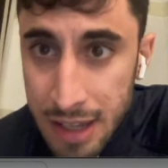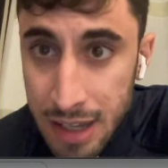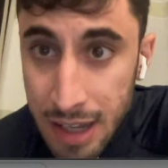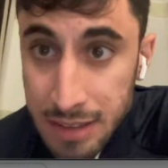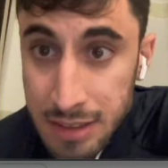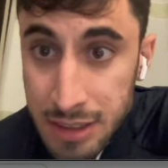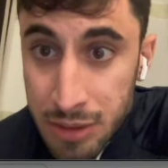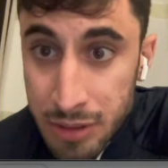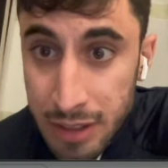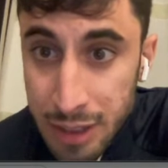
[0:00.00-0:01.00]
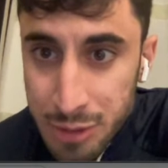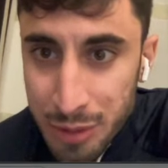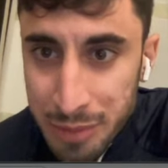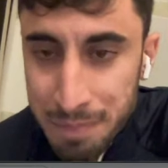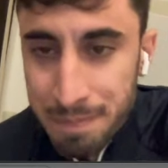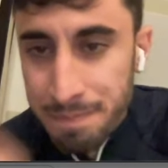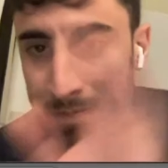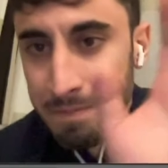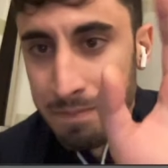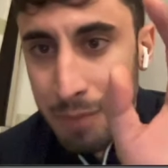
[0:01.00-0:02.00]
and see you in the next one.
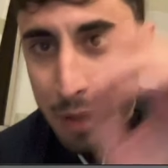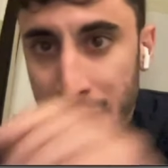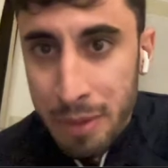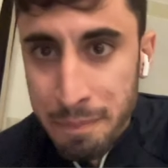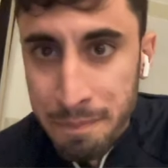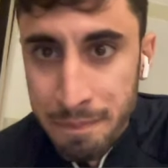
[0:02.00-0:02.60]
Bye bye.